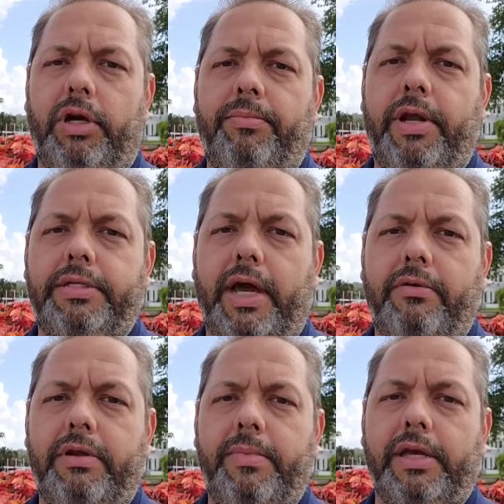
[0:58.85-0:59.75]
Sean
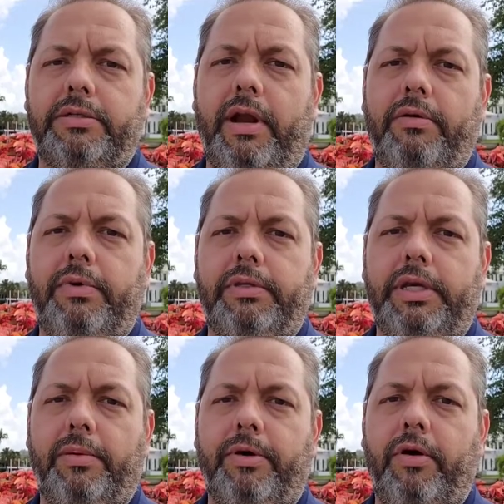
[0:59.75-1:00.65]
Prescott, RE/MAX Crown
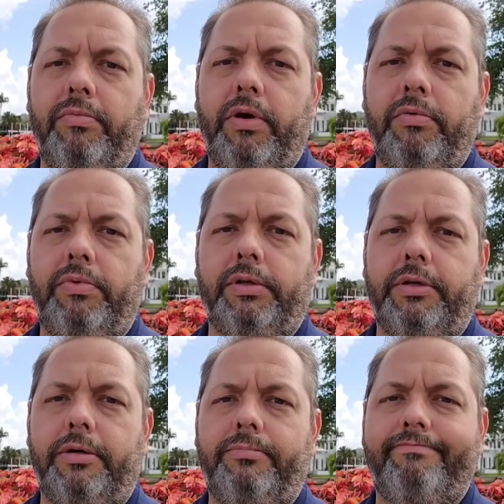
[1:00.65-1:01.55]
Realty. I'm your homegrown
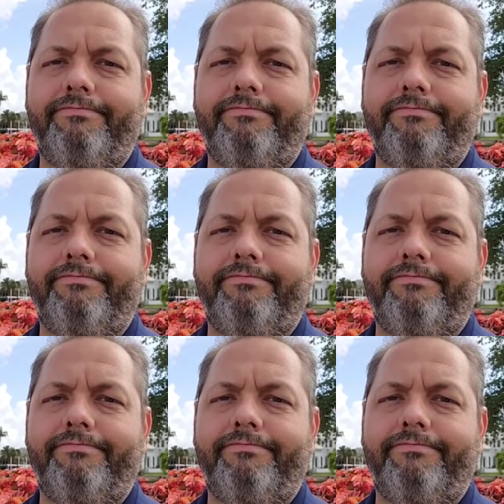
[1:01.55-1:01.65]
realtor.